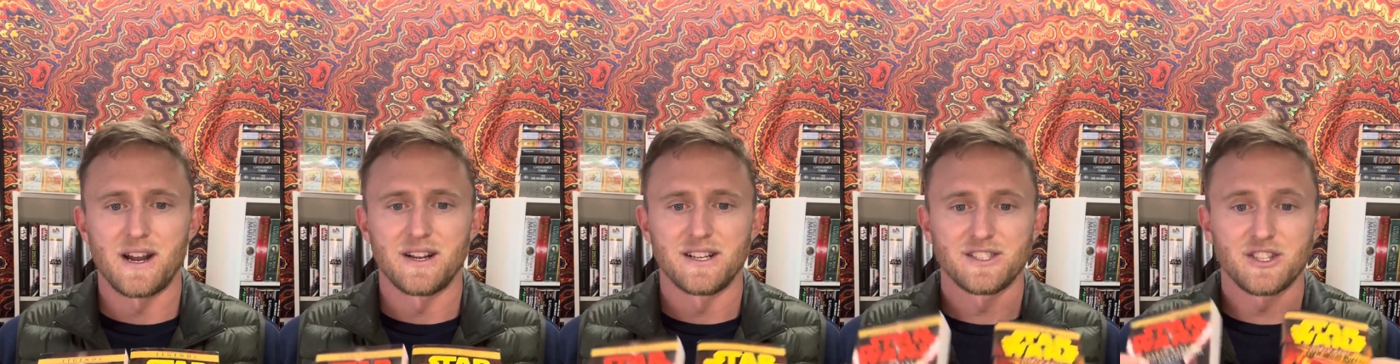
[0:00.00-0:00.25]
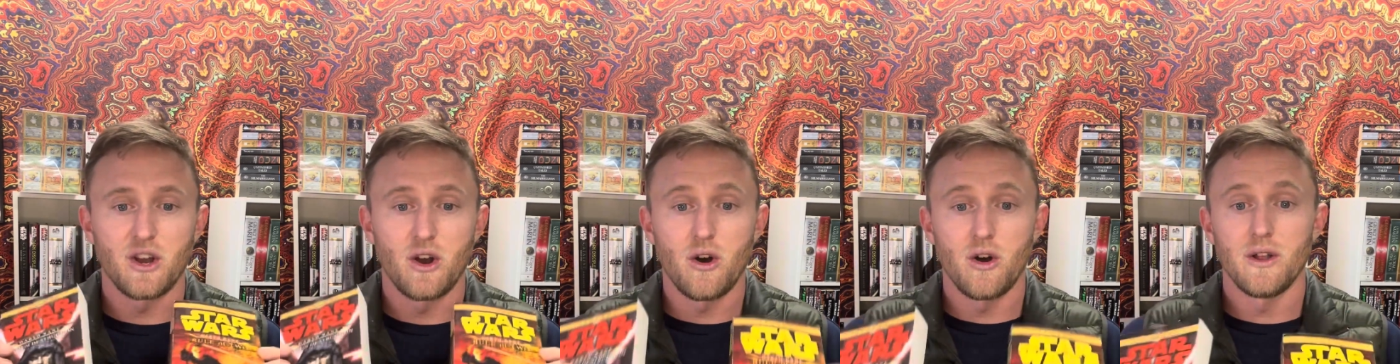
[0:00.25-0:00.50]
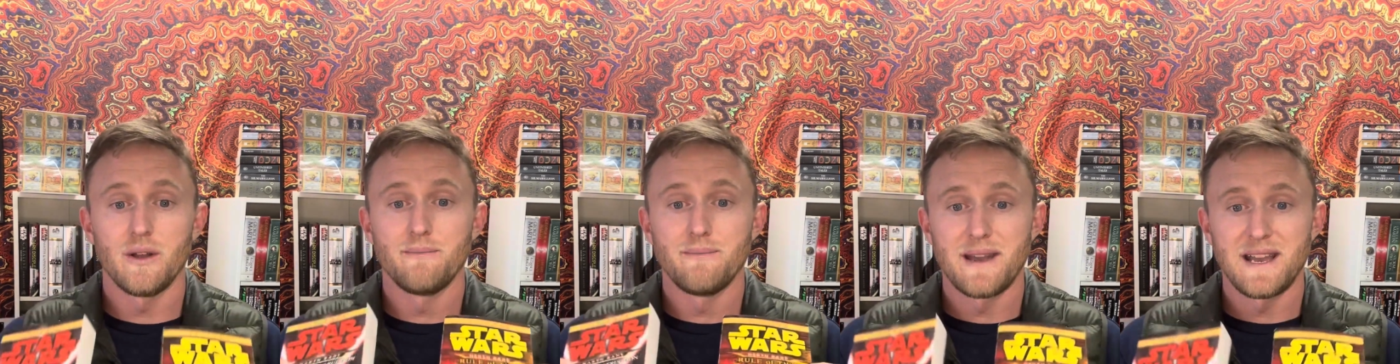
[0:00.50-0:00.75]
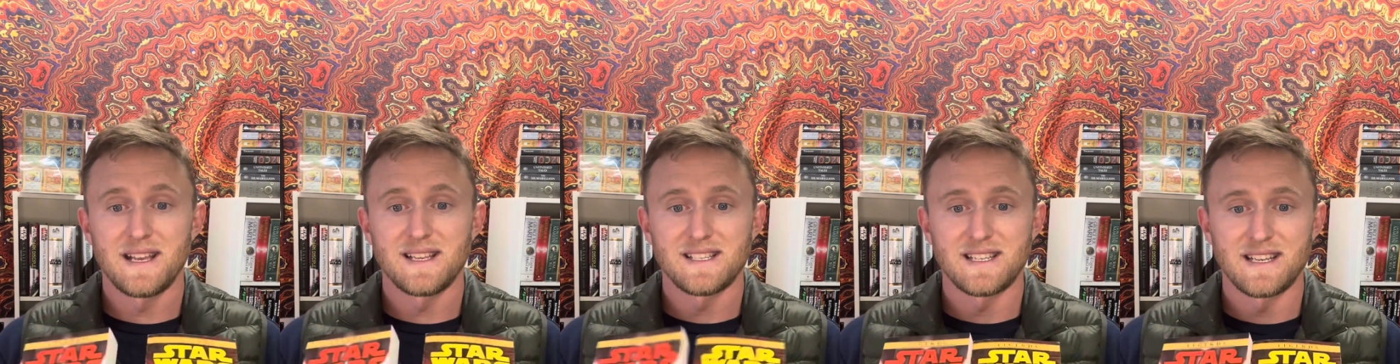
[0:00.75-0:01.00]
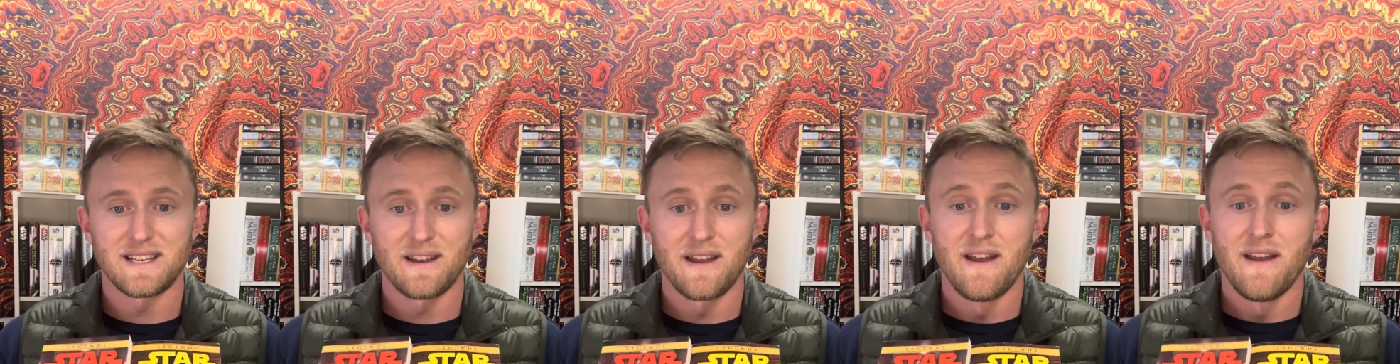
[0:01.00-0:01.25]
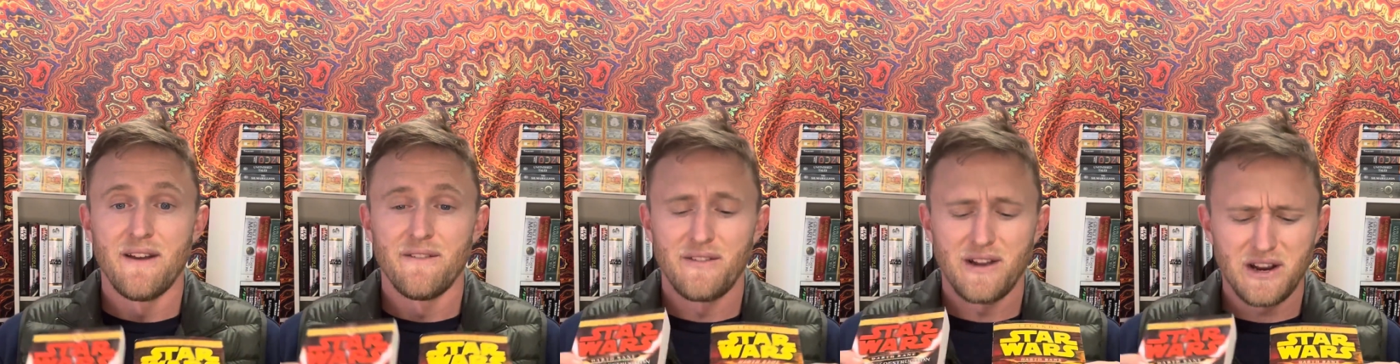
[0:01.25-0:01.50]
It's all amazing,
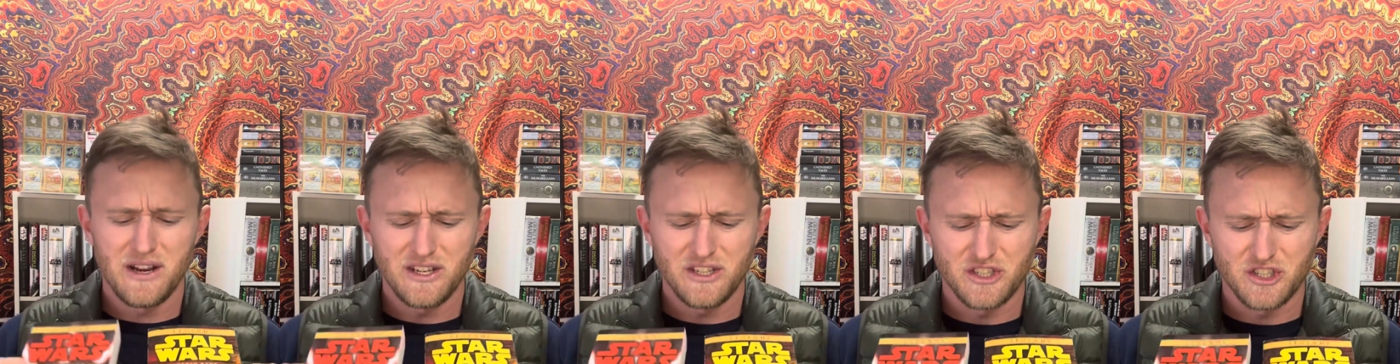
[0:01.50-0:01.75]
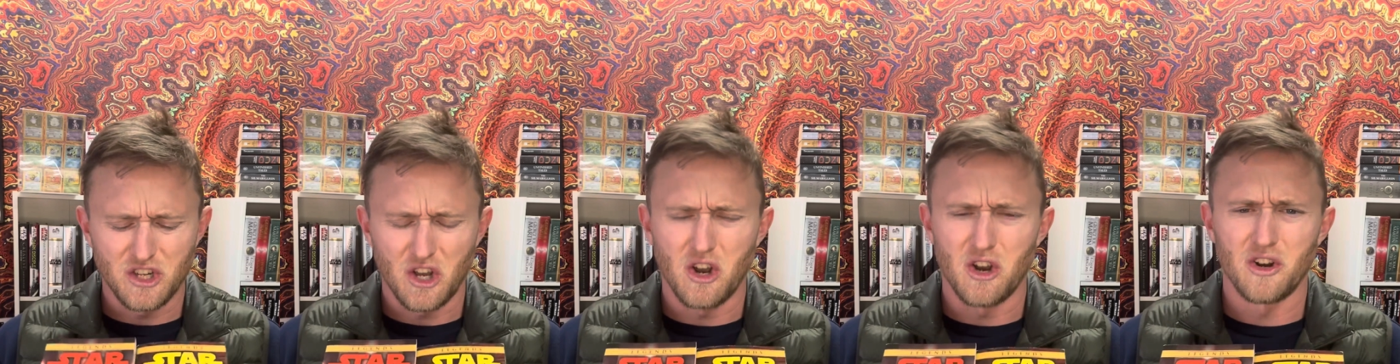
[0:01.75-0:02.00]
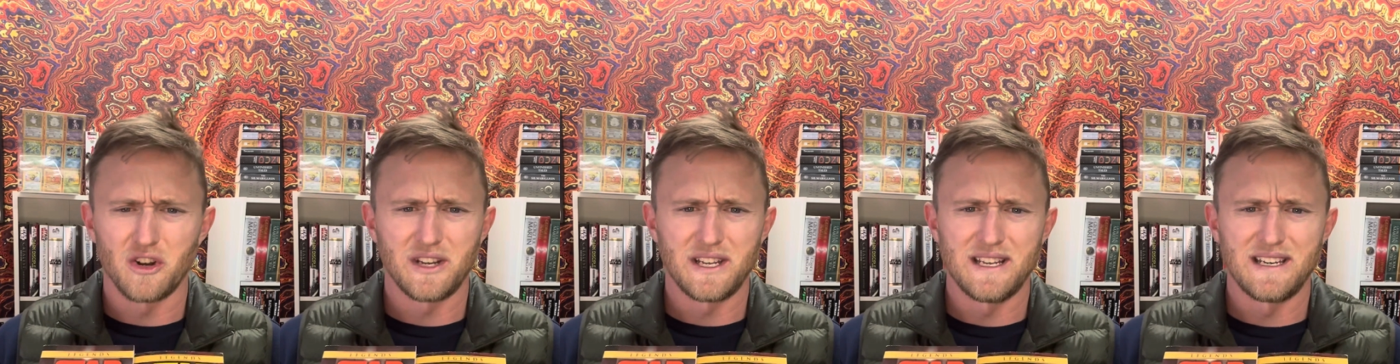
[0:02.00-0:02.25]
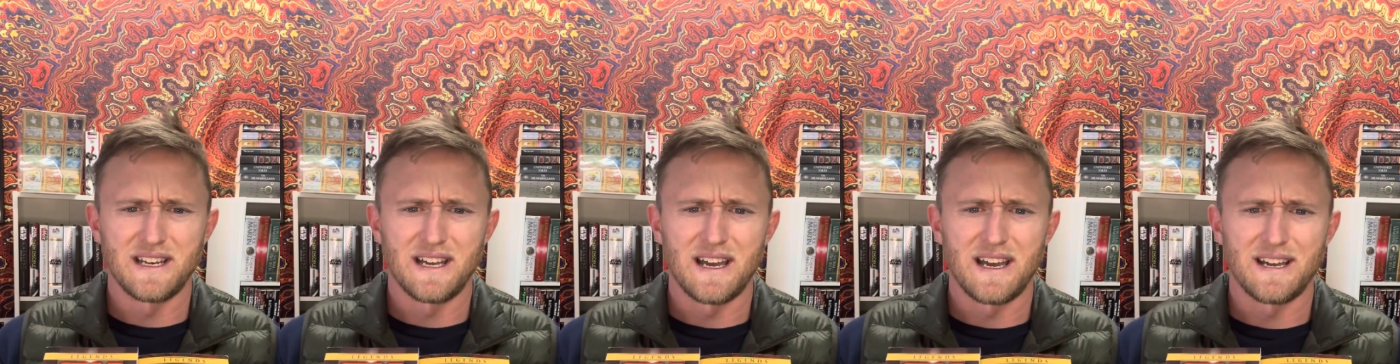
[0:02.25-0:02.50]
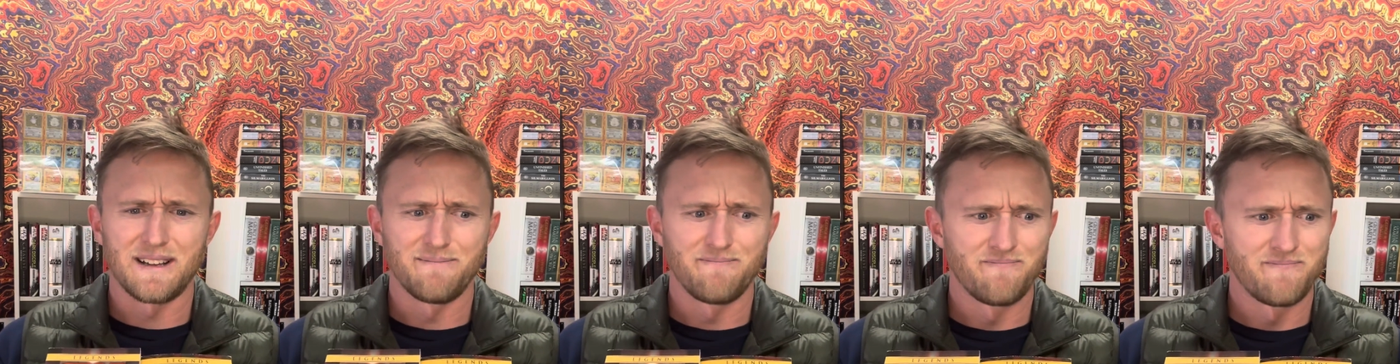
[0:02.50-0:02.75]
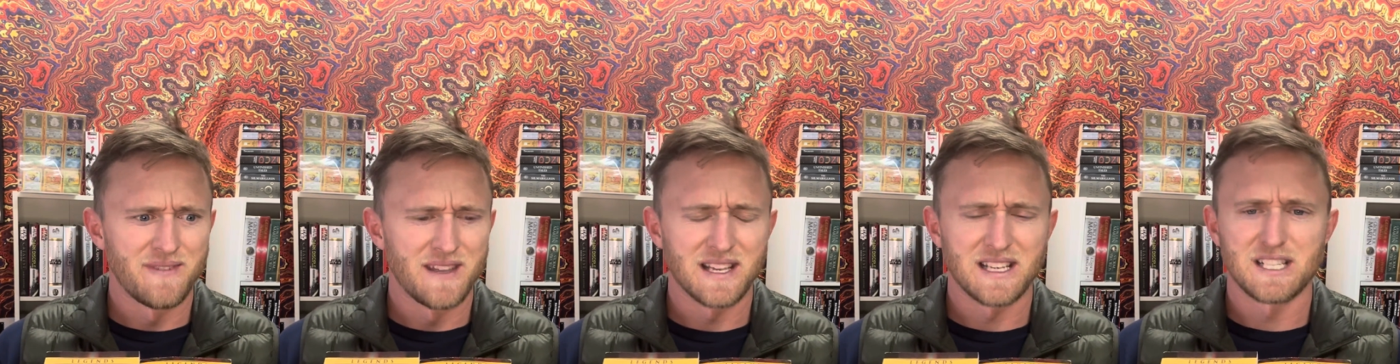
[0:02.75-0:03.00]
very dark and uh,
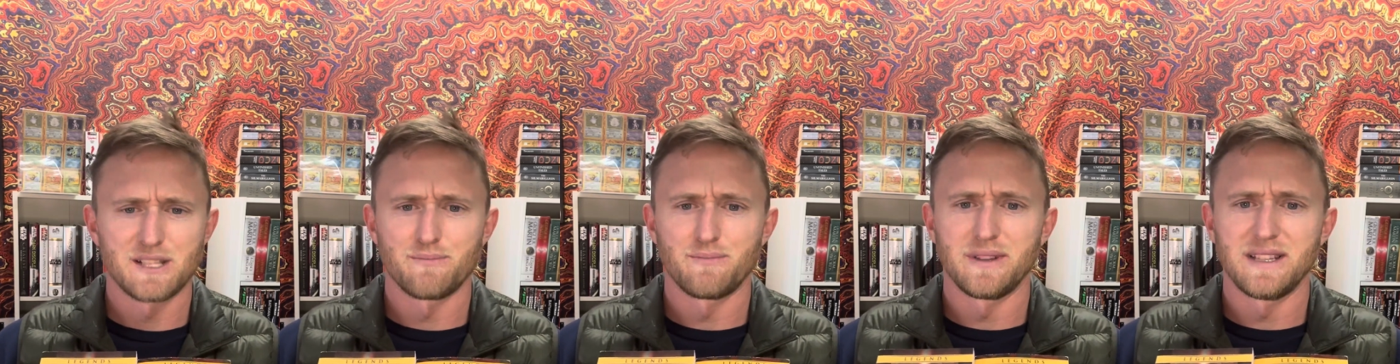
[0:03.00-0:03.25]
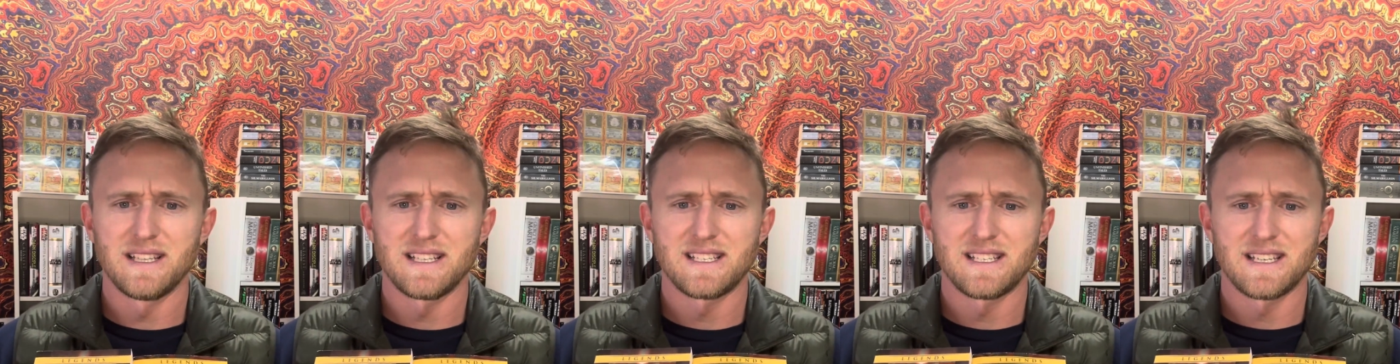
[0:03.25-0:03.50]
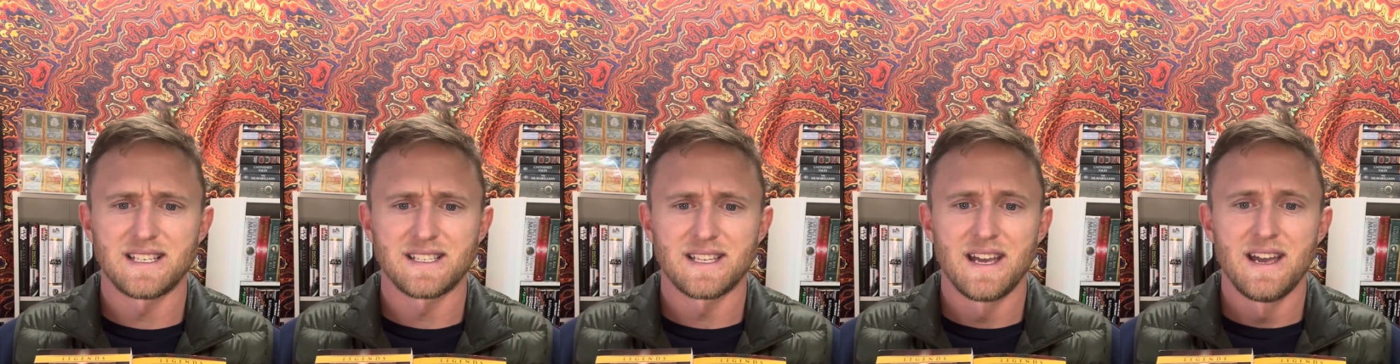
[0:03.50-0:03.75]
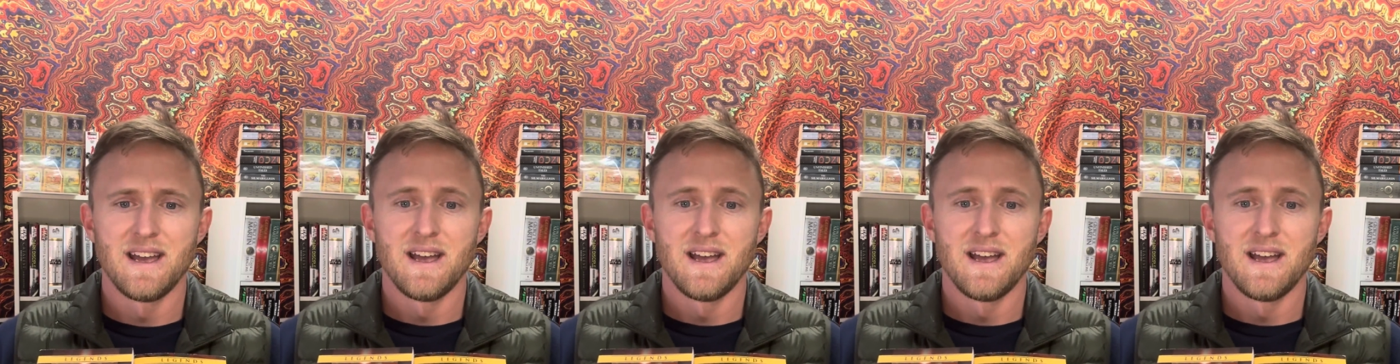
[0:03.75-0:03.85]
explicit.